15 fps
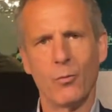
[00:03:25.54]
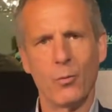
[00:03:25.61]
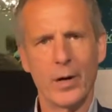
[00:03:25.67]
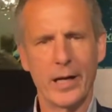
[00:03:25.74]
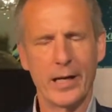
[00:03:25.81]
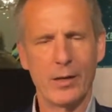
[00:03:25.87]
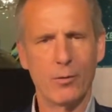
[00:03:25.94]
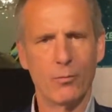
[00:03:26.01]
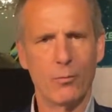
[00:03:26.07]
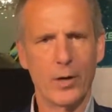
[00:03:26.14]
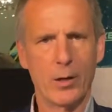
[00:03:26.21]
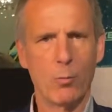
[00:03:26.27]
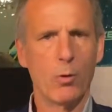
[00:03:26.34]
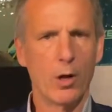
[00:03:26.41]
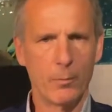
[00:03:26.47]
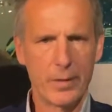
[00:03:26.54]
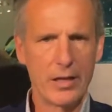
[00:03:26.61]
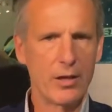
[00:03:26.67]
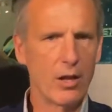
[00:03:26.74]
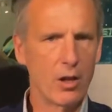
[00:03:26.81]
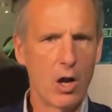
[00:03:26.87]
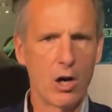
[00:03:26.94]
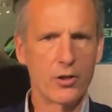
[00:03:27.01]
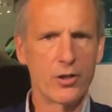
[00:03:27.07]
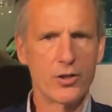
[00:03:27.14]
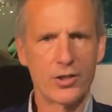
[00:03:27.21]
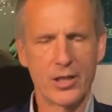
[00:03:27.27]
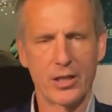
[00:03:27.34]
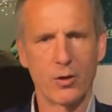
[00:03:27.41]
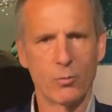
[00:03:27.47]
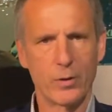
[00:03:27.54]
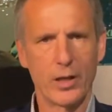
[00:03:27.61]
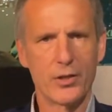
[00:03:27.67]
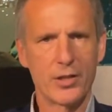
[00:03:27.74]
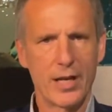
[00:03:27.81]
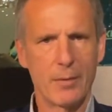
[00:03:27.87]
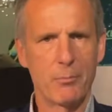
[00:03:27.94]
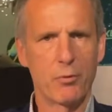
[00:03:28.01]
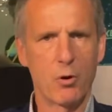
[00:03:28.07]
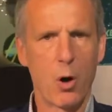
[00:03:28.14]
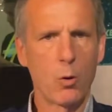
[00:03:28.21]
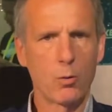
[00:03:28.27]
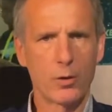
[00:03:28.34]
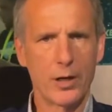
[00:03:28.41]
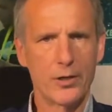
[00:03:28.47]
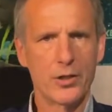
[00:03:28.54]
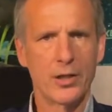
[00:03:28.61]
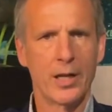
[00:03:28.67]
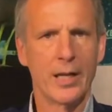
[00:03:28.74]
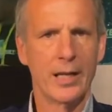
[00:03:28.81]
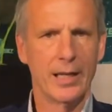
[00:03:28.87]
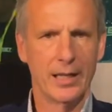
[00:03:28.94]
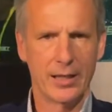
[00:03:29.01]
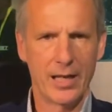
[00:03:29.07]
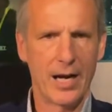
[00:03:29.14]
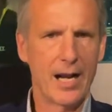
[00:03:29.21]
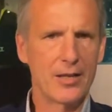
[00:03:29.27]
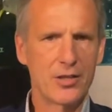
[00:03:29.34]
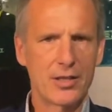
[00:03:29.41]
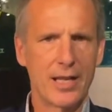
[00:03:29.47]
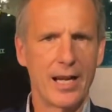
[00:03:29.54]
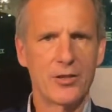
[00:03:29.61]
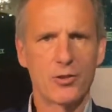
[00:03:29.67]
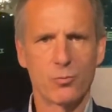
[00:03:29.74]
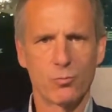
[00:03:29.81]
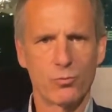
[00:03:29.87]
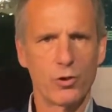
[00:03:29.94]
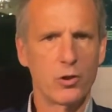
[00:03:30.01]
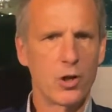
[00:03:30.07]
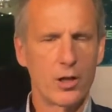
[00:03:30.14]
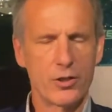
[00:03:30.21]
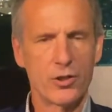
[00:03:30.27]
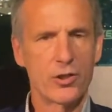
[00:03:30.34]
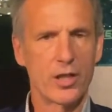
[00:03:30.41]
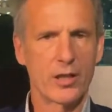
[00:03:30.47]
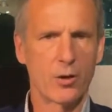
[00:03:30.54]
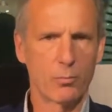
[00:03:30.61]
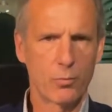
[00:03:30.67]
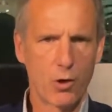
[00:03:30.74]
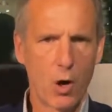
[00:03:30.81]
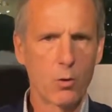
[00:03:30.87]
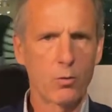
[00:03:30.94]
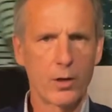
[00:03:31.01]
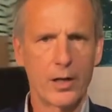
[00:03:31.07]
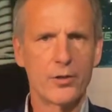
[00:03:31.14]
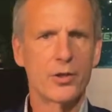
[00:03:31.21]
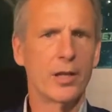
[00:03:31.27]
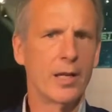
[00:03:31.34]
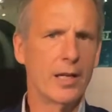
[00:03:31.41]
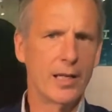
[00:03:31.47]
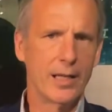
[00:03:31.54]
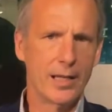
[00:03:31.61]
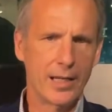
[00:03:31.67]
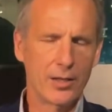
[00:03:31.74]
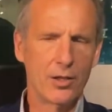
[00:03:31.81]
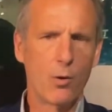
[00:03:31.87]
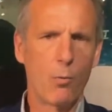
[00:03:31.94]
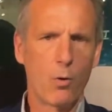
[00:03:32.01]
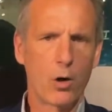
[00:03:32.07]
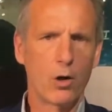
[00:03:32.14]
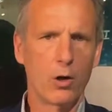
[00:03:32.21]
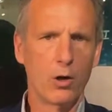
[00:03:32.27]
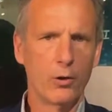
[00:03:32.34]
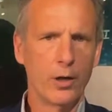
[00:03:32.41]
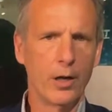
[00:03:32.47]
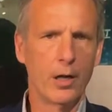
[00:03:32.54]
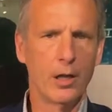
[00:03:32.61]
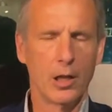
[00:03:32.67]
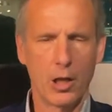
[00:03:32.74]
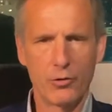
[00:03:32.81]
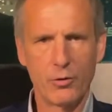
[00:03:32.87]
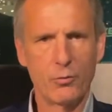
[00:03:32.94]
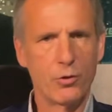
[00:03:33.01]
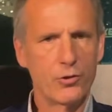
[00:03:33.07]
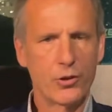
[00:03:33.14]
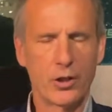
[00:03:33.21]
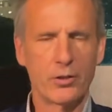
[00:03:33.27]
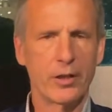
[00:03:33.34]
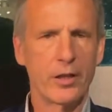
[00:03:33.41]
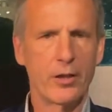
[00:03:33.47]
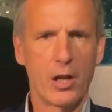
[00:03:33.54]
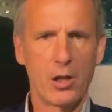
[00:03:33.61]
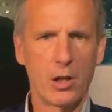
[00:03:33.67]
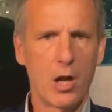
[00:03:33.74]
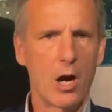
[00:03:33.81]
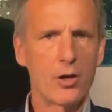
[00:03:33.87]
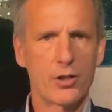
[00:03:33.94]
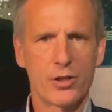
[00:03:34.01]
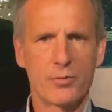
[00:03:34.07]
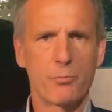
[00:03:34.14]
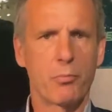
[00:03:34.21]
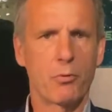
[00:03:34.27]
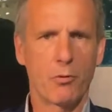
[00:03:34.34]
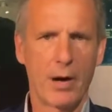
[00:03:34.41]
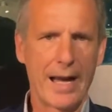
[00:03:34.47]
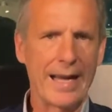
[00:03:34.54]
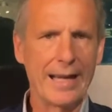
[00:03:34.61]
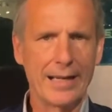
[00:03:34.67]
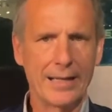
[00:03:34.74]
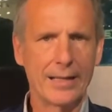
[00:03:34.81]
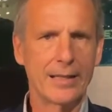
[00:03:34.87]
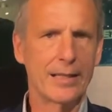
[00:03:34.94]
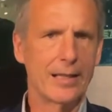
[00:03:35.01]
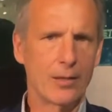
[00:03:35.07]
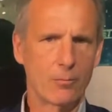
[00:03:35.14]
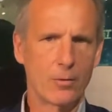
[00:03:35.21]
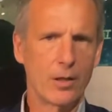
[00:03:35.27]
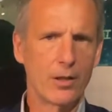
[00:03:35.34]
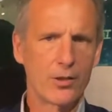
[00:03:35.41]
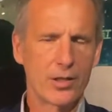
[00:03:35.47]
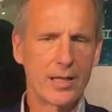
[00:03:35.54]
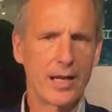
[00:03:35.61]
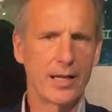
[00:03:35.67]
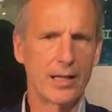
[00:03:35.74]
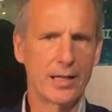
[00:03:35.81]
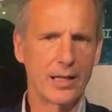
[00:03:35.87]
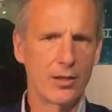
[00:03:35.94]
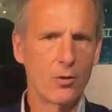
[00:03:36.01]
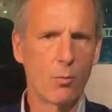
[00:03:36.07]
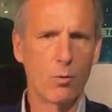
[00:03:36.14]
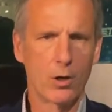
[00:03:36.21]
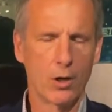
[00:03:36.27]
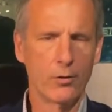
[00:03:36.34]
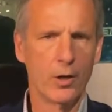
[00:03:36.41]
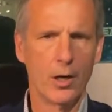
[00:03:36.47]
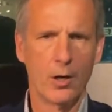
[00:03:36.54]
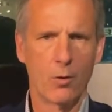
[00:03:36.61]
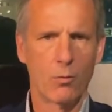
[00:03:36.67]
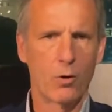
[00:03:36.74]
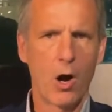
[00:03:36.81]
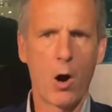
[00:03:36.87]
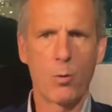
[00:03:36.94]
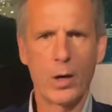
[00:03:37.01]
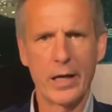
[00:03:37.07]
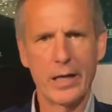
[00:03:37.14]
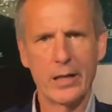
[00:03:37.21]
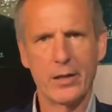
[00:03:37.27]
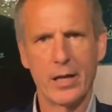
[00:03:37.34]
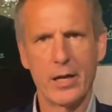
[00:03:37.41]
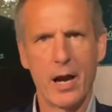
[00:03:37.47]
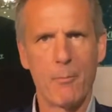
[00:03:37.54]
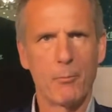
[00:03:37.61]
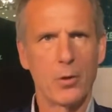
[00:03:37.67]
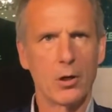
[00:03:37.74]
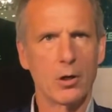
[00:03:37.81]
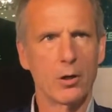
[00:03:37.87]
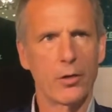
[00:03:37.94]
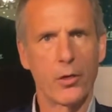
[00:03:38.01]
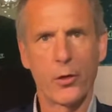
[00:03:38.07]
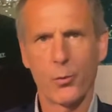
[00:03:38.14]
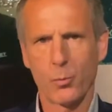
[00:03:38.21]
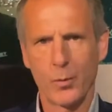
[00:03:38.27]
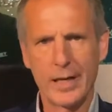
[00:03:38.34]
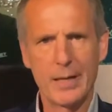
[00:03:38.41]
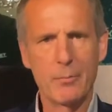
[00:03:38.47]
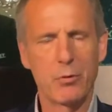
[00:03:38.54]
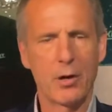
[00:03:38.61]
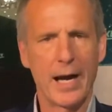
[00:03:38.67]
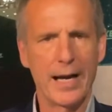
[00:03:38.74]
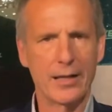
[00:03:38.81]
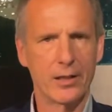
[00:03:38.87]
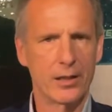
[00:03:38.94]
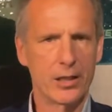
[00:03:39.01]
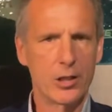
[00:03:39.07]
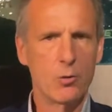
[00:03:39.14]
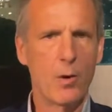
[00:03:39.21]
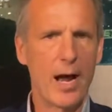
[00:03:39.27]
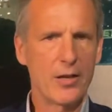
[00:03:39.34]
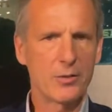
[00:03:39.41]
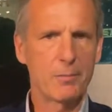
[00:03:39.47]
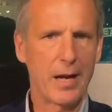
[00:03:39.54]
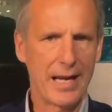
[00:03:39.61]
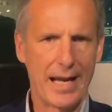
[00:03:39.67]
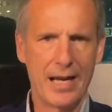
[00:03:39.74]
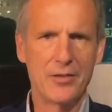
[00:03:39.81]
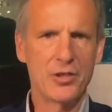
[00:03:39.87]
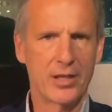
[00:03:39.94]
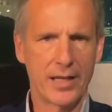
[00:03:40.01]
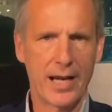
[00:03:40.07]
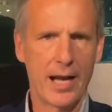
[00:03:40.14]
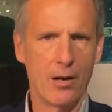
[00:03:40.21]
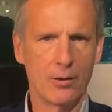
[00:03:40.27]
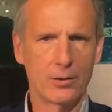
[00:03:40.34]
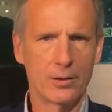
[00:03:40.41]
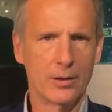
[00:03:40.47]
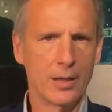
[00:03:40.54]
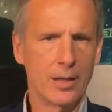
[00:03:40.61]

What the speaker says: We will be the largest single real estate brokerage in the United States, largest single brokerage in the world, certainly the largest brand in real estate in the world. We're already the number 3 brand in the U.S. by agent count.